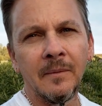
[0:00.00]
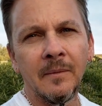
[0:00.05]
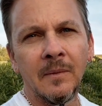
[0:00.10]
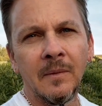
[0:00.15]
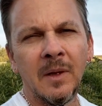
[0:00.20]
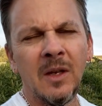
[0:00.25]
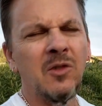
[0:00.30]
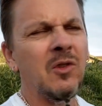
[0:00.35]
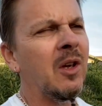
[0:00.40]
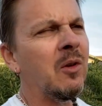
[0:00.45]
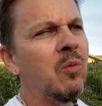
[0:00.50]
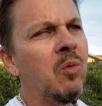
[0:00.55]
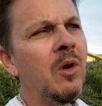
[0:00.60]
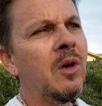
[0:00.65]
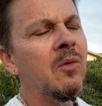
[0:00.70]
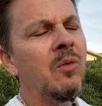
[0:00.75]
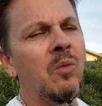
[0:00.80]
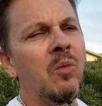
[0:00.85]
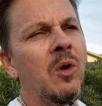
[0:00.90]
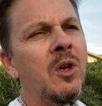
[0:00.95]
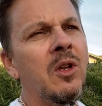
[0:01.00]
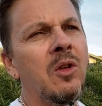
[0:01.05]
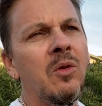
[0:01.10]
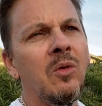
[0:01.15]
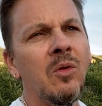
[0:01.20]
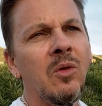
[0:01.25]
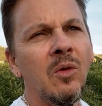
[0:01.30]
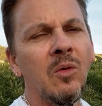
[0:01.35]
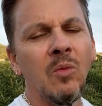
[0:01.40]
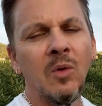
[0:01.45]
He's like, what do
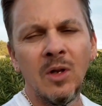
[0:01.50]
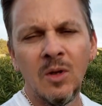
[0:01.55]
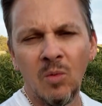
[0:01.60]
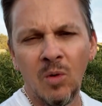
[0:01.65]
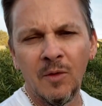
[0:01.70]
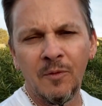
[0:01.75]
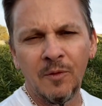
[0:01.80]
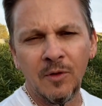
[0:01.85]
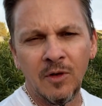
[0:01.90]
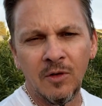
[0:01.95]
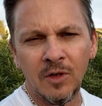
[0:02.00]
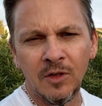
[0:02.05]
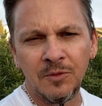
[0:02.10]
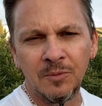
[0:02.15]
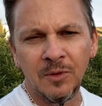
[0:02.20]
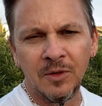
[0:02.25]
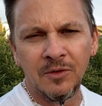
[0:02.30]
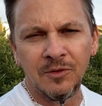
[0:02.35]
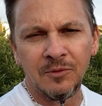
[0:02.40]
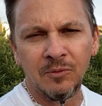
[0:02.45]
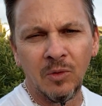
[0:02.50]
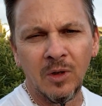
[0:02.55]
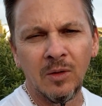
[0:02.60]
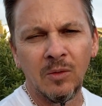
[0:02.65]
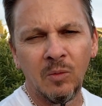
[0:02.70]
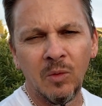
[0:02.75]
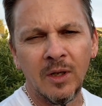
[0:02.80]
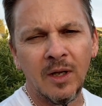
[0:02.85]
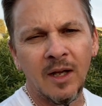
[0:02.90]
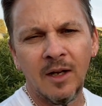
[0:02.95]
you want for Christmas?
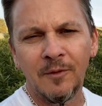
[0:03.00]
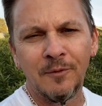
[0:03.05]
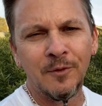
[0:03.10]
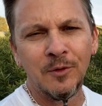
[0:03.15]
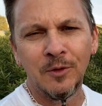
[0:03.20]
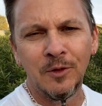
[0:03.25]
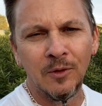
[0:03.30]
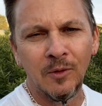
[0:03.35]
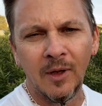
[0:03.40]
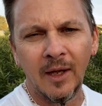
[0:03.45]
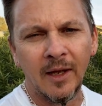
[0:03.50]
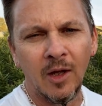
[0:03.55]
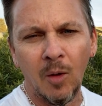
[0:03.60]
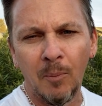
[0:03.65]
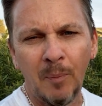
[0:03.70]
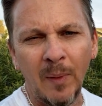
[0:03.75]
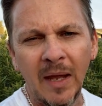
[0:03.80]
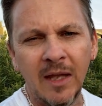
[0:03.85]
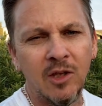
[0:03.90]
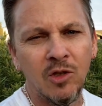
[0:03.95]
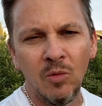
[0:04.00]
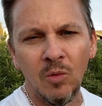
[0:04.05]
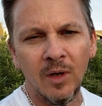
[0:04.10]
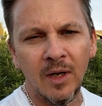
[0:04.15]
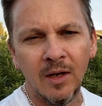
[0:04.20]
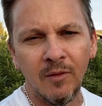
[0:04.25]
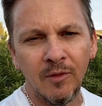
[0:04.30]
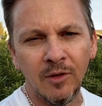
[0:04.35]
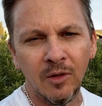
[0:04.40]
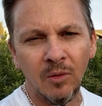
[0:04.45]
What kind of food do you like? I'll bake you
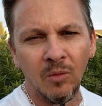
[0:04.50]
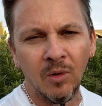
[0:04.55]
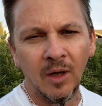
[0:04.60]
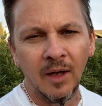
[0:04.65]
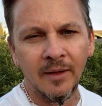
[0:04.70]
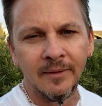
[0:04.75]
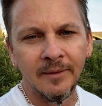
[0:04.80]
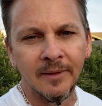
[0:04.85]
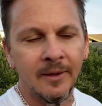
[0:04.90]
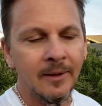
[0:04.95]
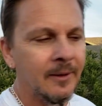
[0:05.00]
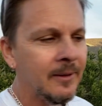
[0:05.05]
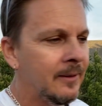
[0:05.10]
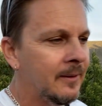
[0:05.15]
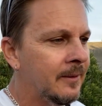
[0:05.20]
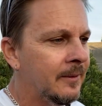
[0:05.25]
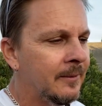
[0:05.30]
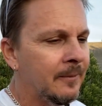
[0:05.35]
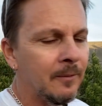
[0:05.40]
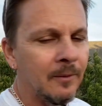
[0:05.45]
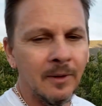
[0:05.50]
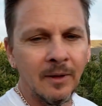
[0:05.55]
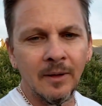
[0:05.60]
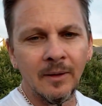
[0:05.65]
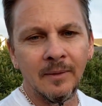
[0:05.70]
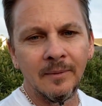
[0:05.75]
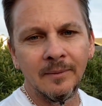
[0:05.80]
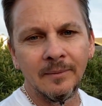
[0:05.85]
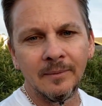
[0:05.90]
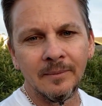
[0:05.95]
whatever you want.
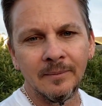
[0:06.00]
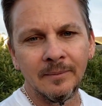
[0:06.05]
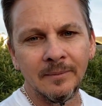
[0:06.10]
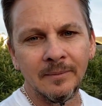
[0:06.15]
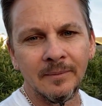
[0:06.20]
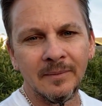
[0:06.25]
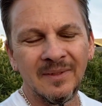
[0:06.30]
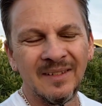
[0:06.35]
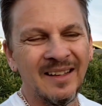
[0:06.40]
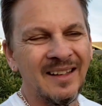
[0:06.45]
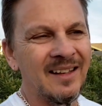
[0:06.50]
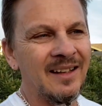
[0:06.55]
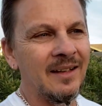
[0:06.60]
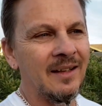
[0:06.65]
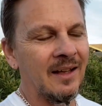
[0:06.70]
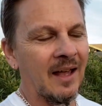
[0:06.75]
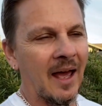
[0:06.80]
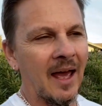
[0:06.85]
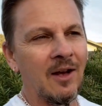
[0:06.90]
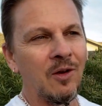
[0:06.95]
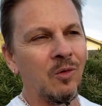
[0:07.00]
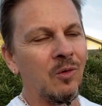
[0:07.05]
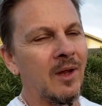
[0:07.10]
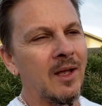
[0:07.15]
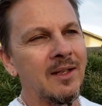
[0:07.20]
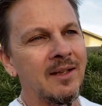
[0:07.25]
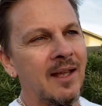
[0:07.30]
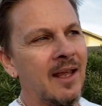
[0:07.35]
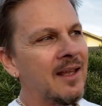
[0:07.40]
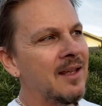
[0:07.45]
Well, I don't
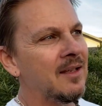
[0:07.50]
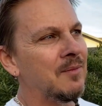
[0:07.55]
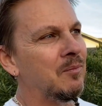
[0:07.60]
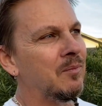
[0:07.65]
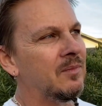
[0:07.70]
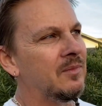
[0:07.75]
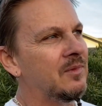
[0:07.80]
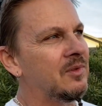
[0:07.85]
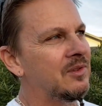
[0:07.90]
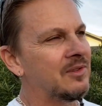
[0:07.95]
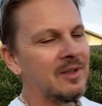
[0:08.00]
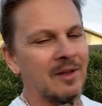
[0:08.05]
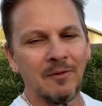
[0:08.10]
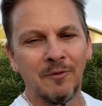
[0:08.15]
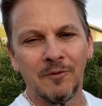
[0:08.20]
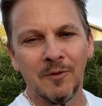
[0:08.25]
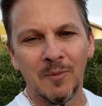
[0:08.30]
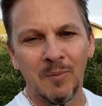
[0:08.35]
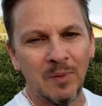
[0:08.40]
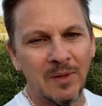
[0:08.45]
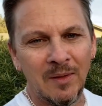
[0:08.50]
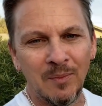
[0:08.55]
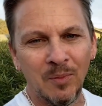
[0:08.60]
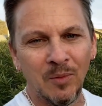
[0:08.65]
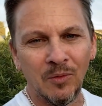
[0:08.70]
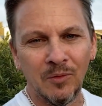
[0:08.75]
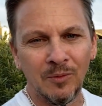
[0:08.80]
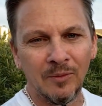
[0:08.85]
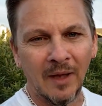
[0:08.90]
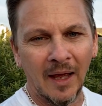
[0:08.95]
like taking stuff from
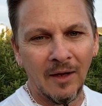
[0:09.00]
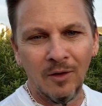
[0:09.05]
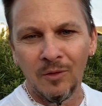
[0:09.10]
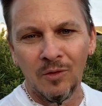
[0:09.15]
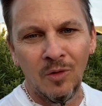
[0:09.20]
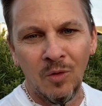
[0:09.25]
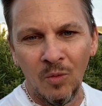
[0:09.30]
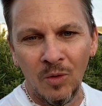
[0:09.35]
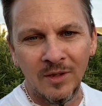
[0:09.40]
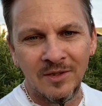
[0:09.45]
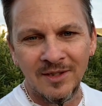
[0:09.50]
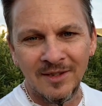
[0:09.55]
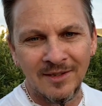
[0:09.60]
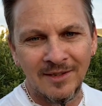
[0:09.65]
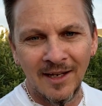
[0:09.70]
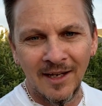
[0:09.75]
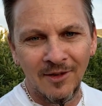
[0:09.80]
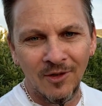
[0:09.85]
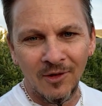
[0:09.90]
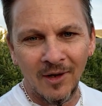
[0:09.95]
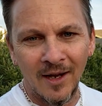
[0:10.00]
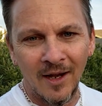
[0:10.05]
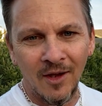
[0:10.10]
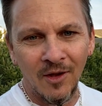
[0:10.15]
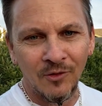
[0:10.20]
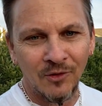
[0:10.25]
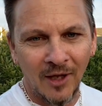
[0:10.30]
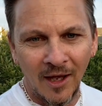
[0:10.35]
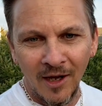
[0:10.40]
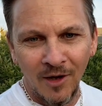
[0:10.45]
people's. I don't know what's inside their
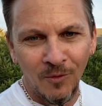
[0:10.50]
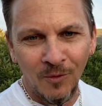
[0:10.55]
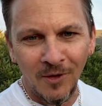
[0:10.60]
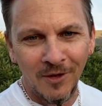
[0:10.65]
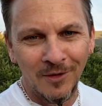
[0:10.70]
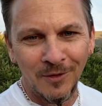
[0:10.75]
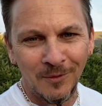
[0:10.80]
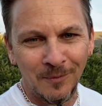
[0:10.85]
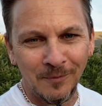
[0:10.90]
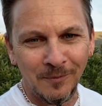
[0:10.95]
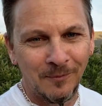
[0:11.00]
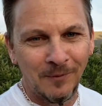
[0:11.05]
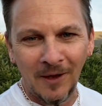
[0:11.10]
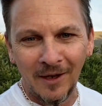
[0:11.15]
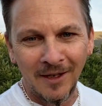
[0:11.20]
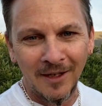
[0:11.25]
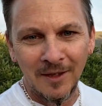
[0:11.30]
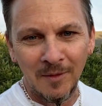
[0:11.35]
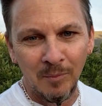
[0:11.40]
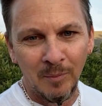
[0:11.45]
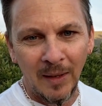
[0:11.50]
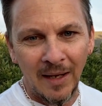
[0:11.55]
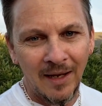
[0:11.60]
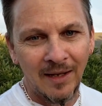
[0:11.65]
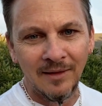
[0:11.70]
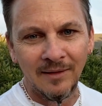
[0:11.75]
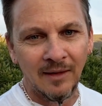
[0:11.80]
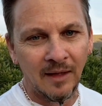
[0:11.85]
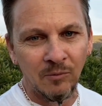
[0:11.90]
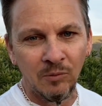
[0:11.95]
house. I don't want you fucking
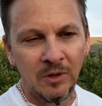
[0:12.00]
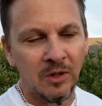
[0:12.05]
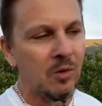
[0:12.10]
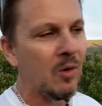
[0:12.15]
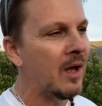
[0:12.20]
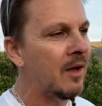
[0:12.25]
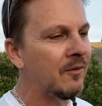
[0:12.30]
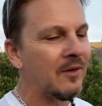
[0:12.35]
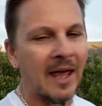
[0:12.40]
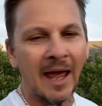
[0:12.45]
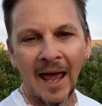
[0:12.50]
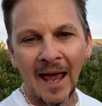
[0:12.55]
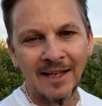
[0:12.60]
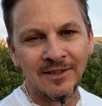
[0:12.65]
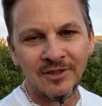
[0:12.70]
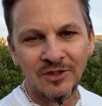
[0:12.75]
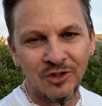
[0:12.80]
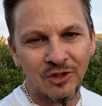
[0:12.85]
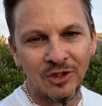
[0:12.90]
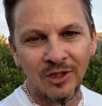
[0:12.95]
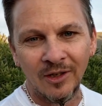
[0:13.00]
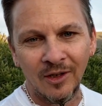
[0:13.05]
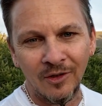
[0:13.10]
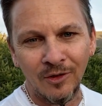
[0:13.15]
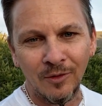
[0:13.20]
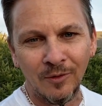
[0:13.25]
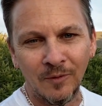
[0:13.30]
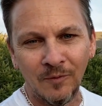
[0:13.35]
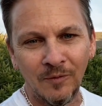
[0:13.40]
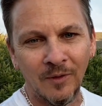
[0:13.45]
baked. You have cats and shit on
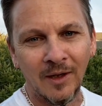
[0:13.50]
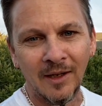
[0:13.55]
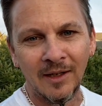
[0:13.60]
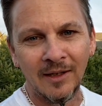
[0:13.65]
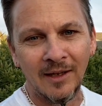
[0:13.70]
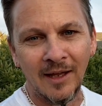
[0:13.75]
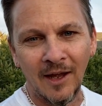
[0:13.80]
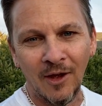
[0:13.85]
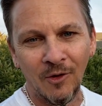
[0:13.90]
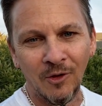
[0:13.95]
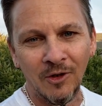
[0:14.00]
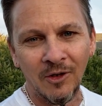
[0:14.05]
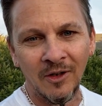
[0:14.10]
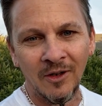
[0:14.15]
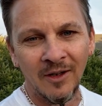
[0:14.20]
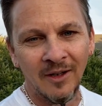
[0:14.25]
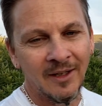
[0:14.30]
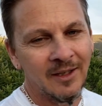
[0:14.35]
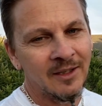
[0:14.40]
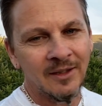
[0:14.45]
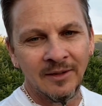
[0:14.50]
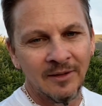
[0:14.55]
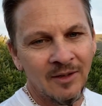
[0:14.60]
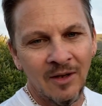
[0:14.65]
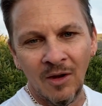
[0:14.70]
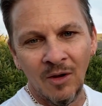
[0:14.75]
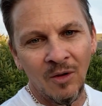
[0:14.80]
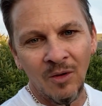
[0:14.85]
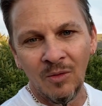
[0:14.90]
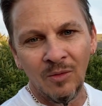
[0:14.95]
your fucking counter.
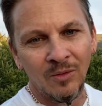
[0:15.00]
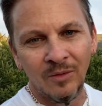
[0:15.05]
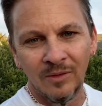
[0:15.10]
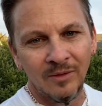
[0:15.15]
No,